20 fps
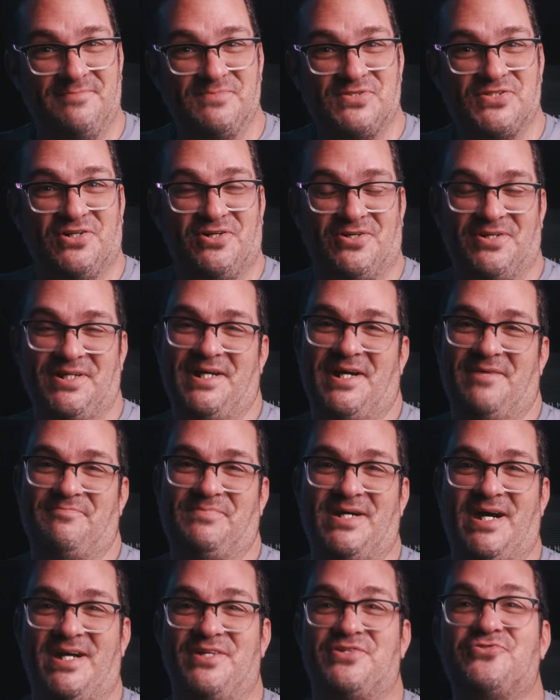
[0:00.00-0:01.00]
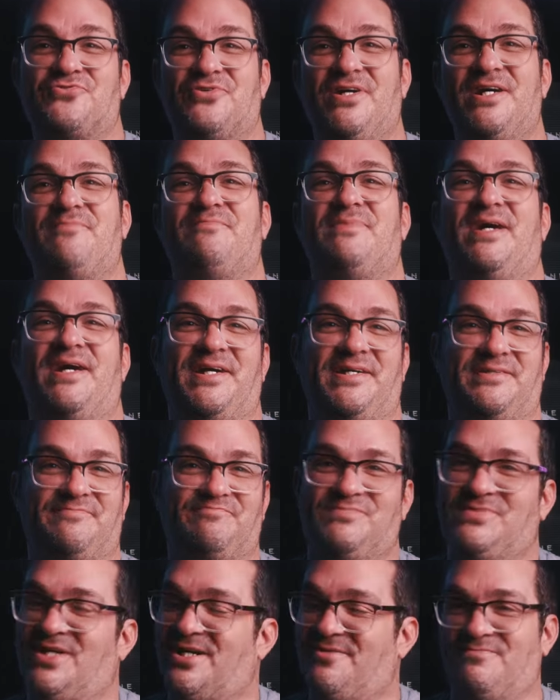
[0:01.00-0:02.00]
I'm sorry, uh, but I try my
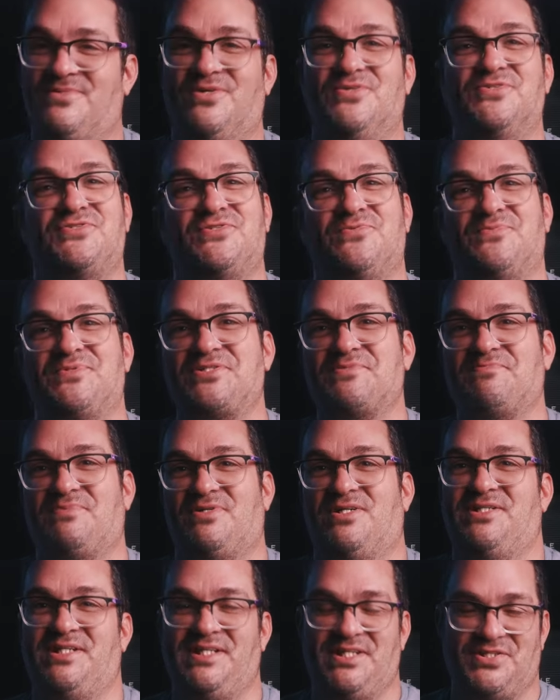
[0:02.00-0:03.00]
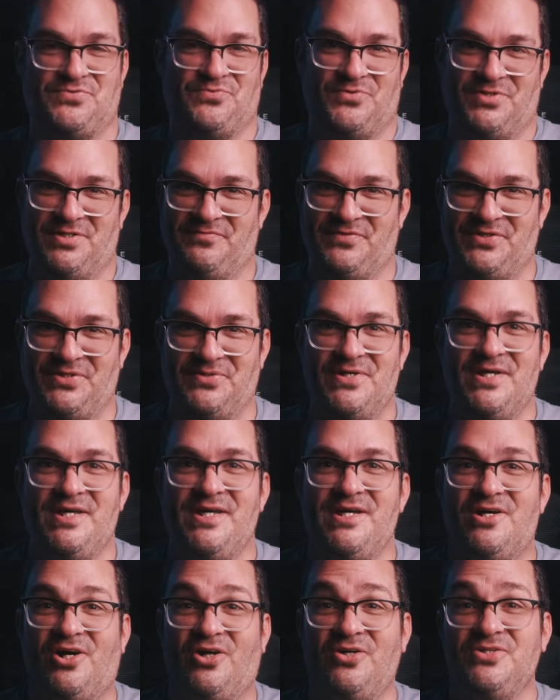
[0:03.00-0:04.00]
utmost to respond to each one of you.
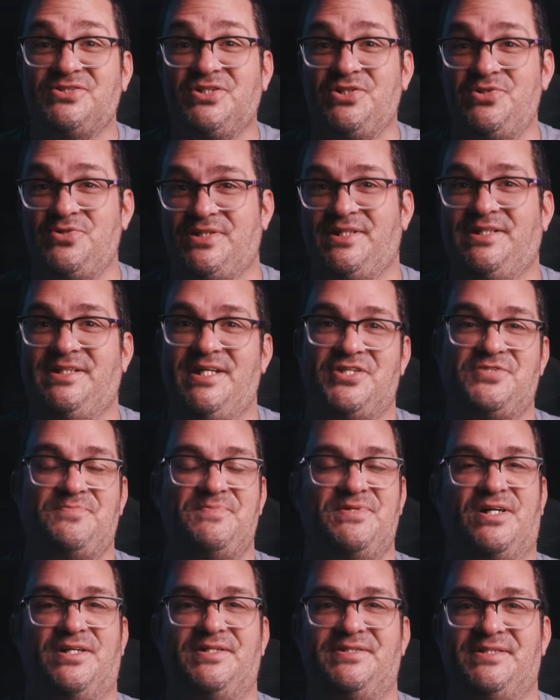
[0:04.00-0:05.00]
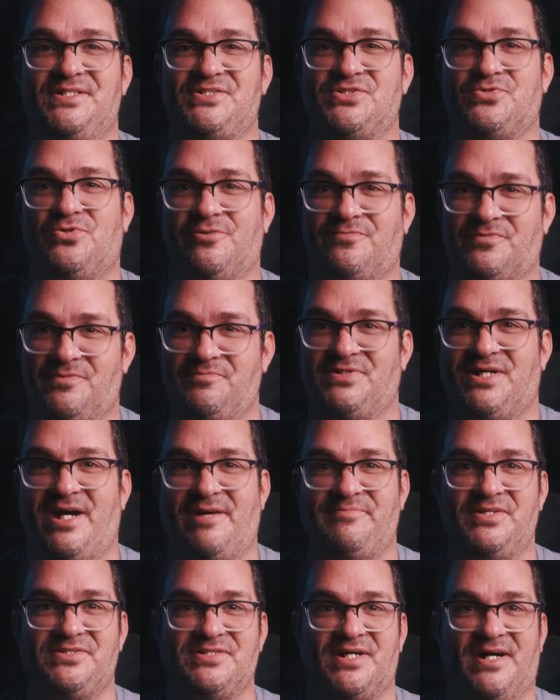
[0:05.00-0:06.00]
Also, you can catch me on Discord from
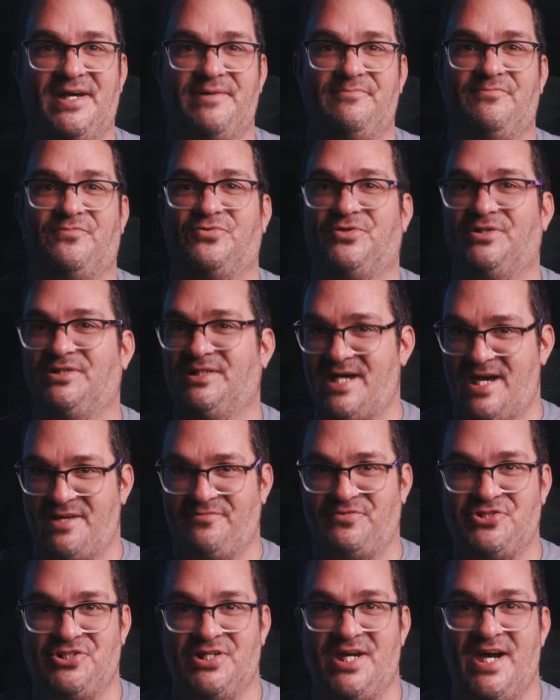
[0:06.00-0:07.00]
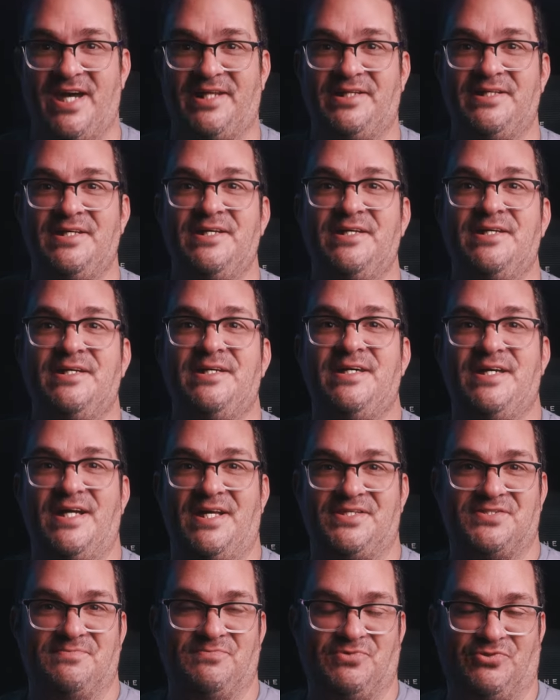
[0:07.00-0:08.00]
time to time for a live chat
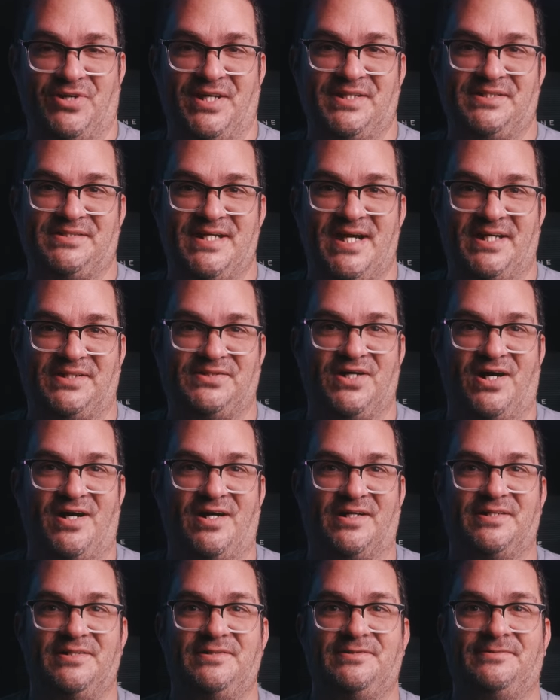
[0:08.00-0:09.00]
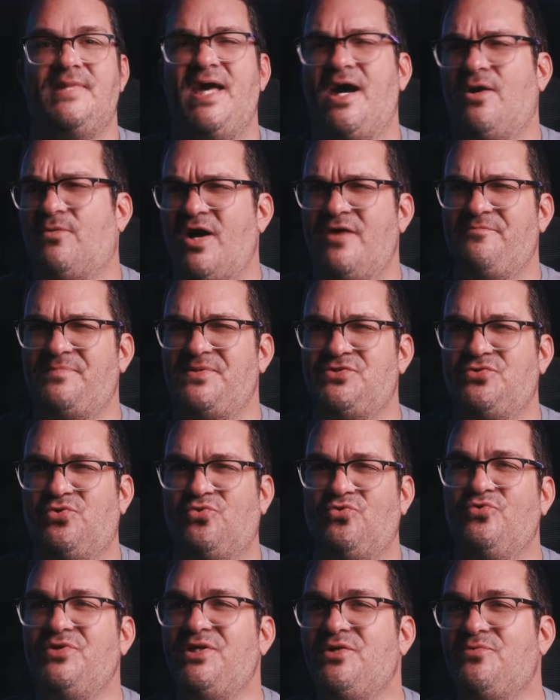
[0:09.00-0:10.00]
and some great tech talk. Now, I've been
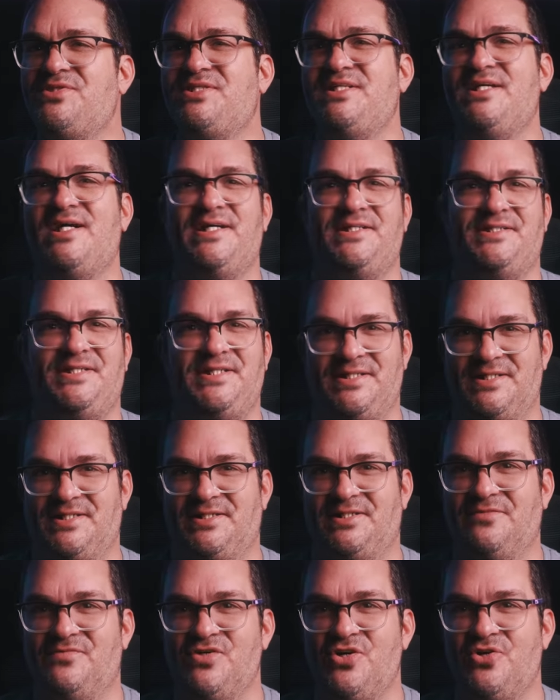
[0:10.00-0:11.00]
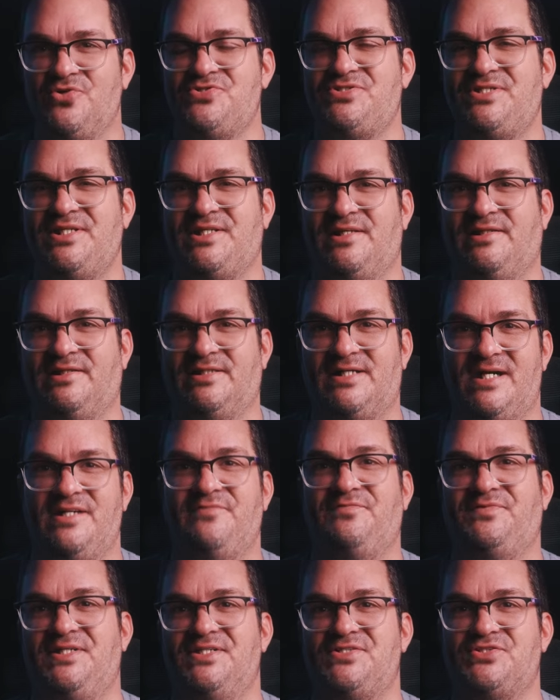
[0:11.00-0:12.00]
toying with the idea of hosting a
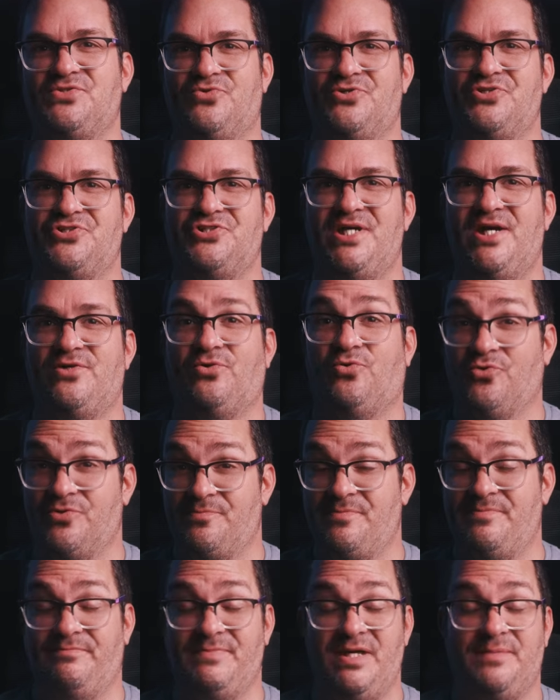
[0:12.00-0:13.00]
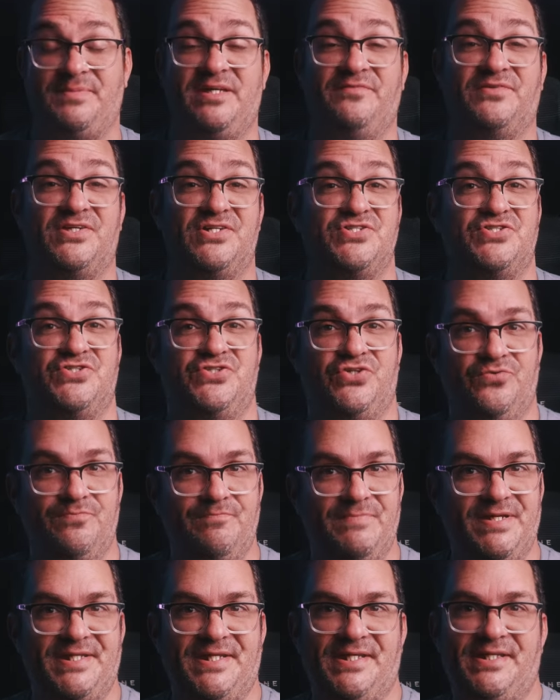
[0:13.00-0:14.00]
live Discord chat or maybe even a
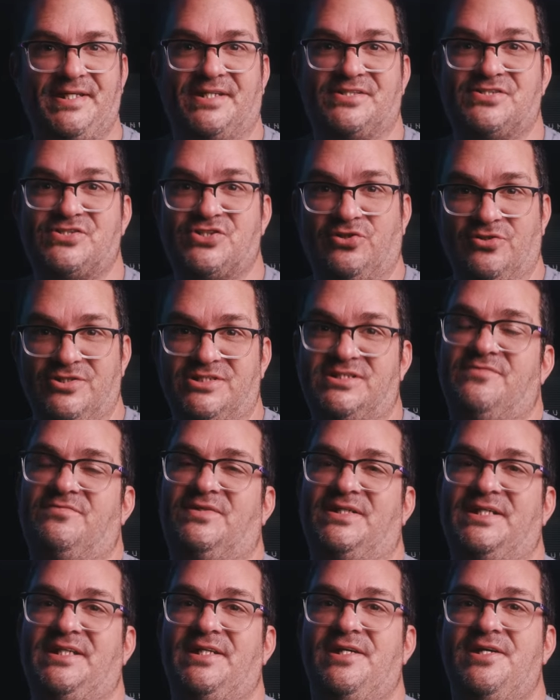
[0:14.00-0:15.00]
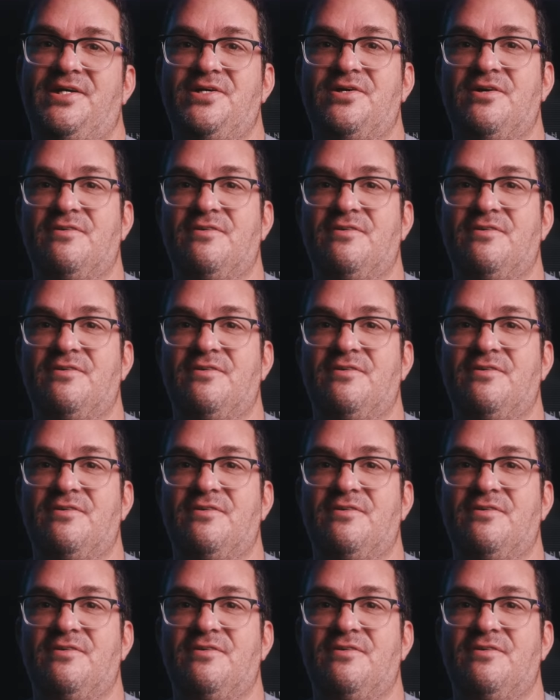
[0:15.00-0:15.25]
Zoom meeting exclusively